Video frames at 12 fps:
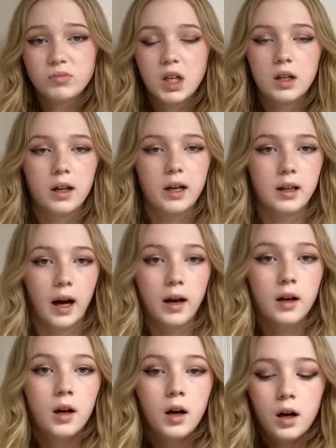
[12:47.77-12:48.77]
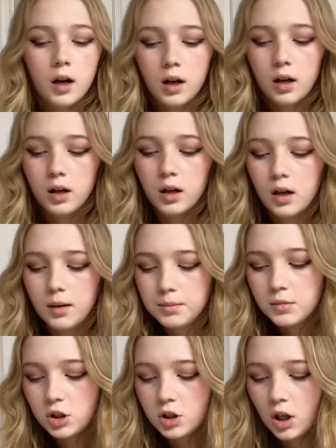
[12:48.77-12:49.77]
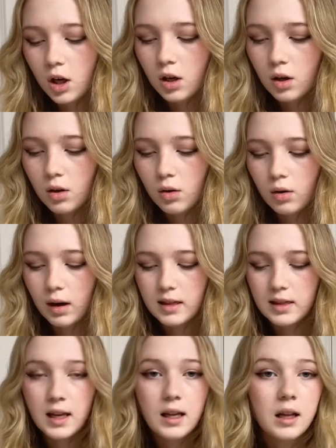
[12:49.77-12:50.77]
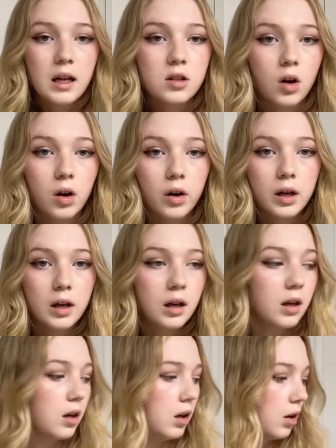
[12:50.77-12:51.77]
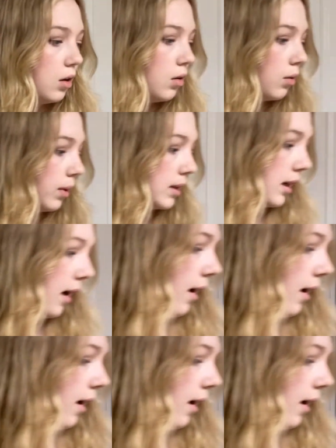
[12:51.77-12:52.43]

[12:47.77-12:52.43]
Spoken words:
like that. So I think that's all I need to do. What time